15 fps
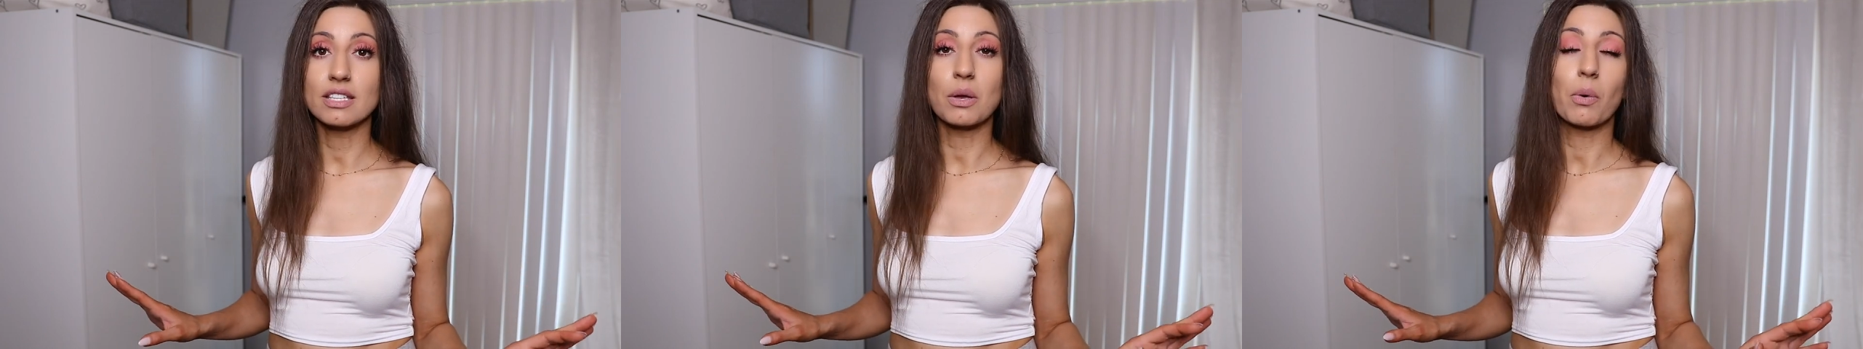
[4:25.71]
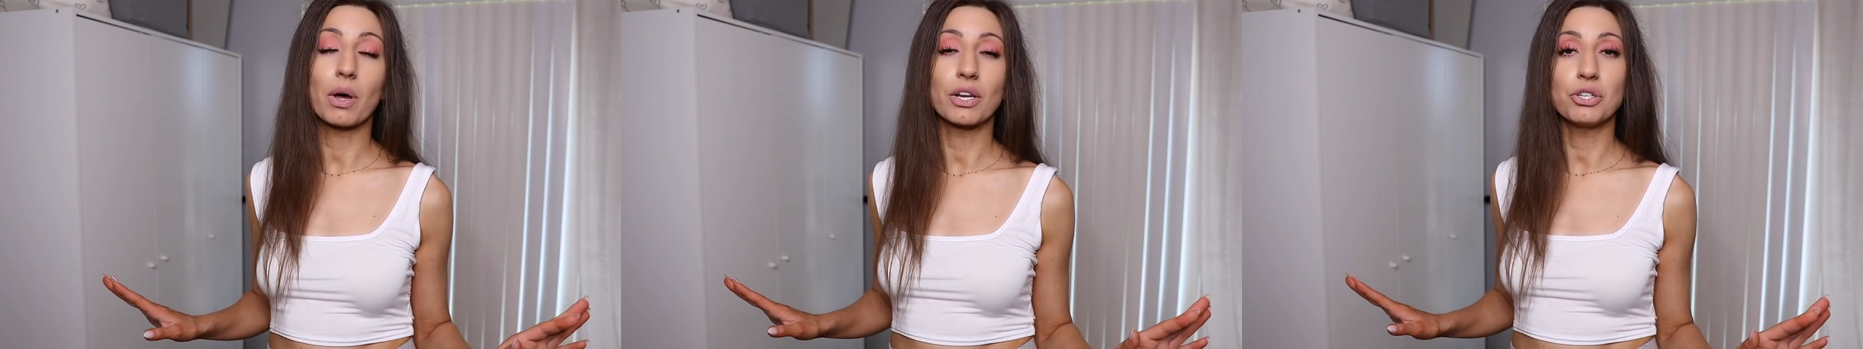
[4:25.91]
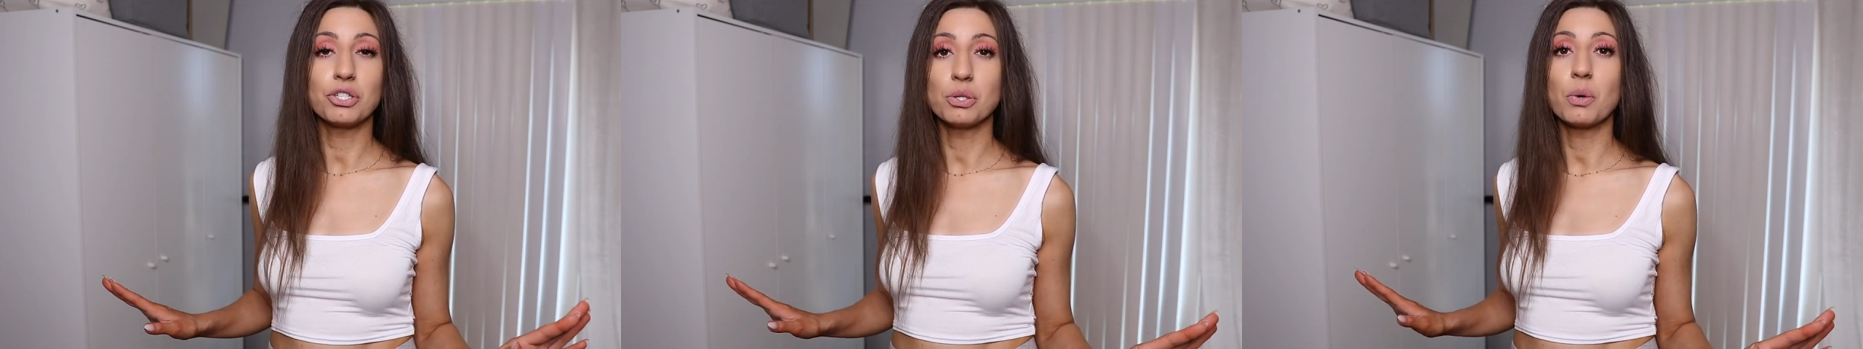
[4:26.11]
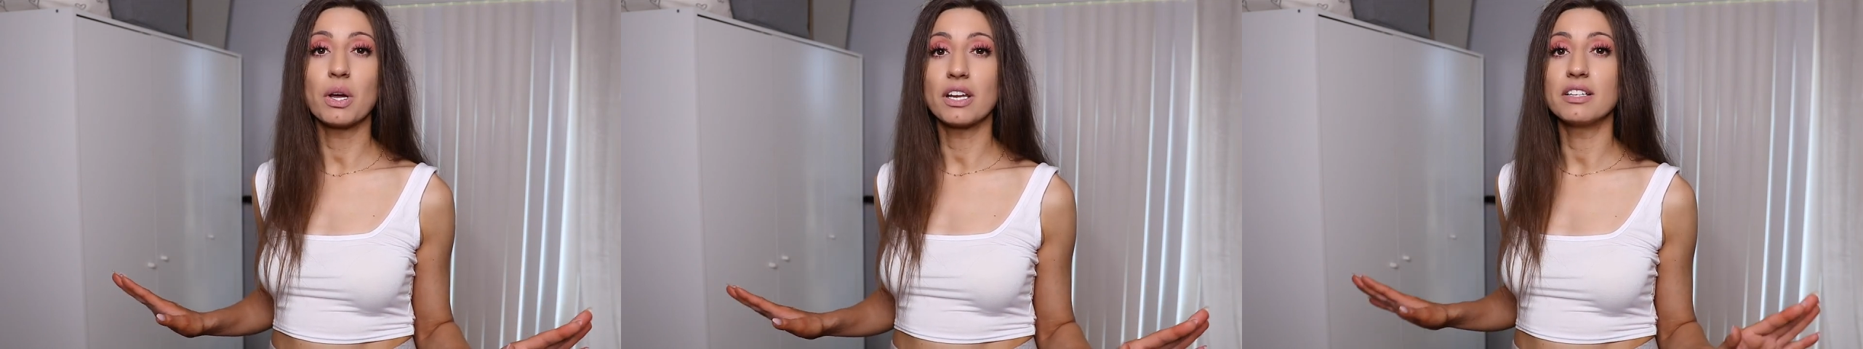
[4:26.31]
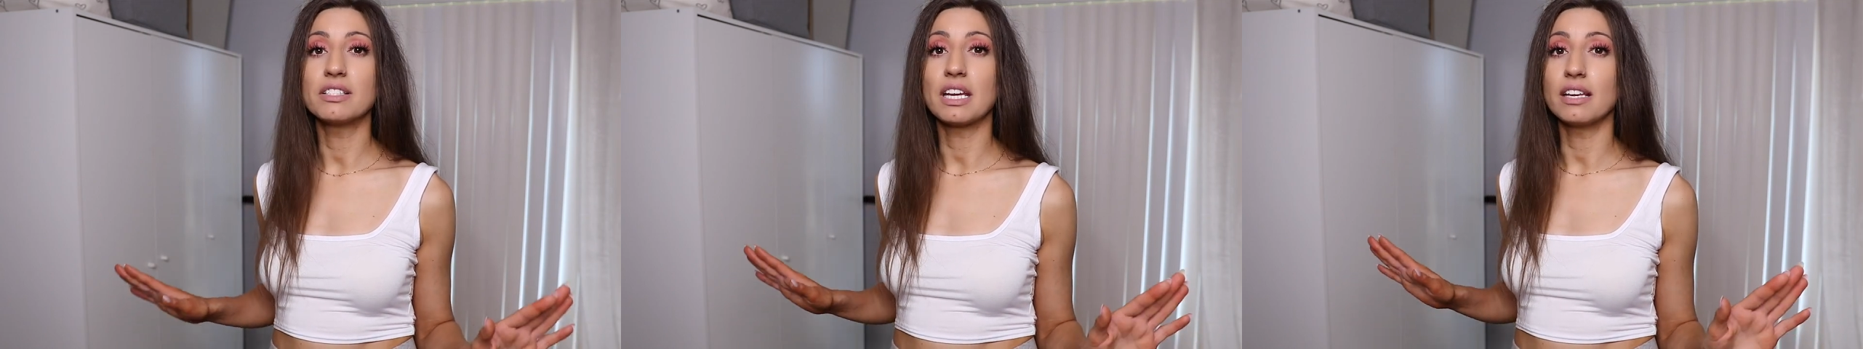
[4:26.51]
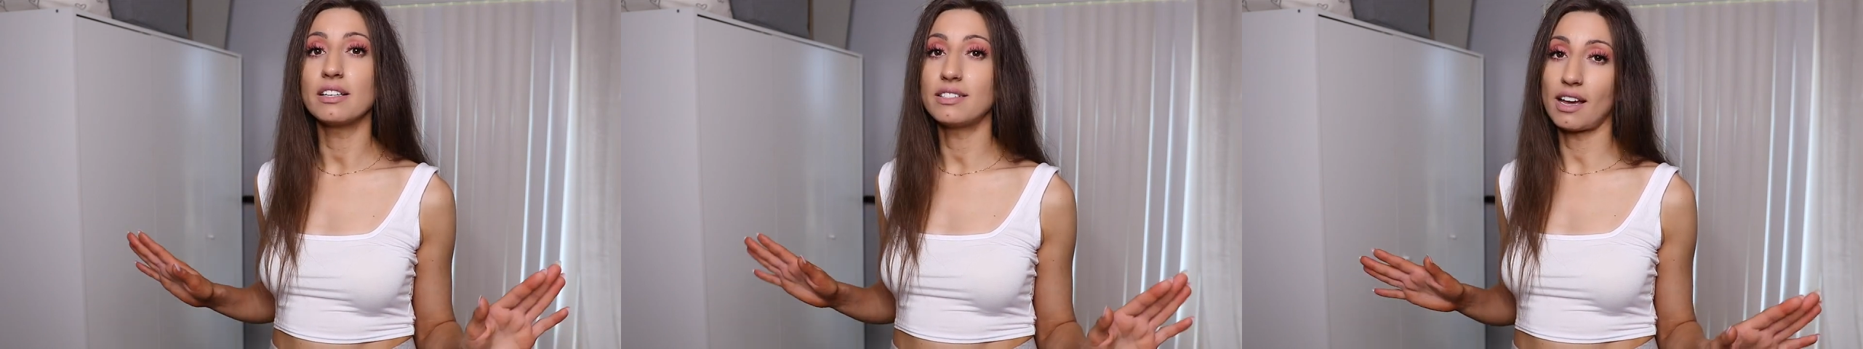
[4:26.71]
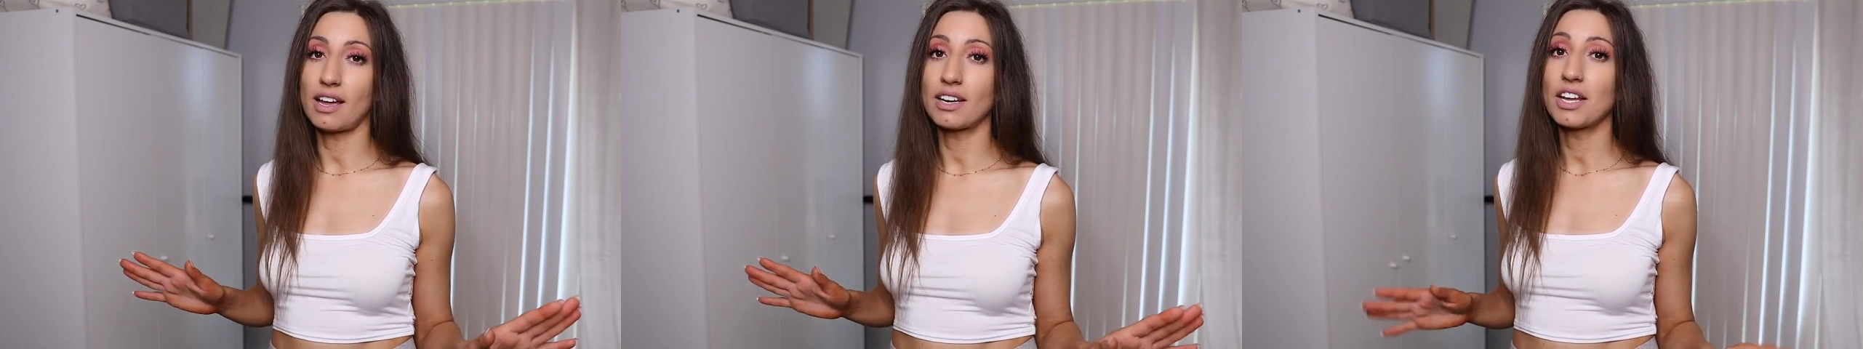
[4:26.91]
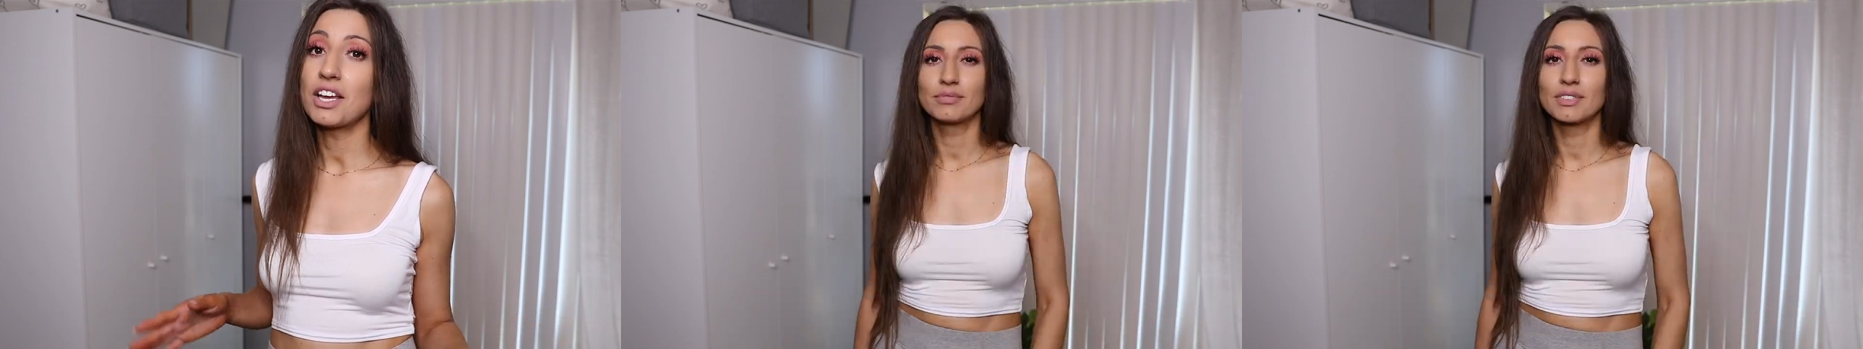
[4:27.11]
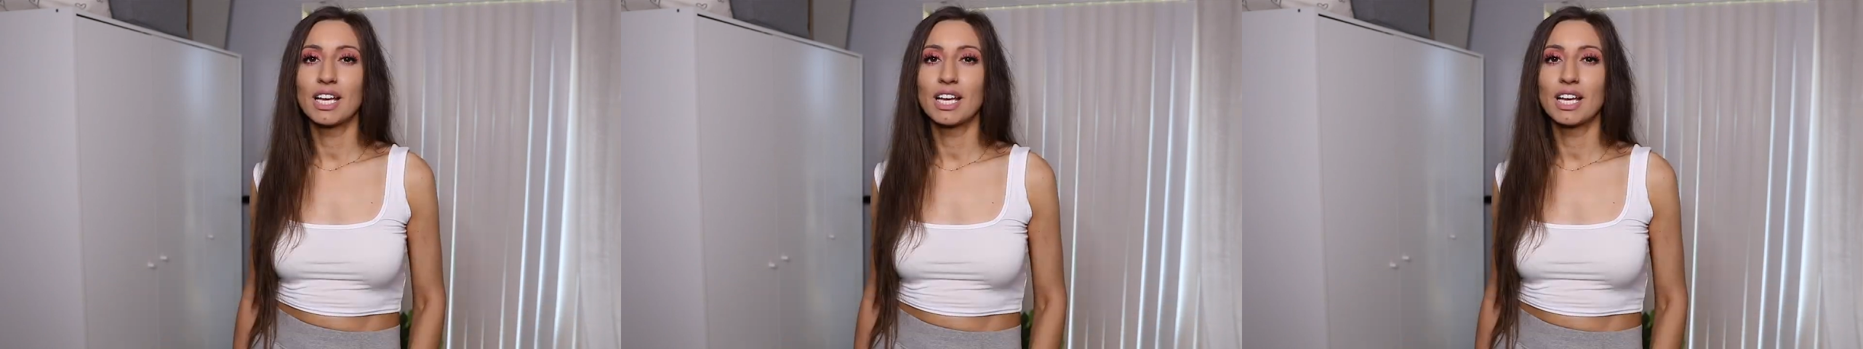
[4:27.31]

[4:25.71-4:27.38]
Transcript: they want to do in a day done.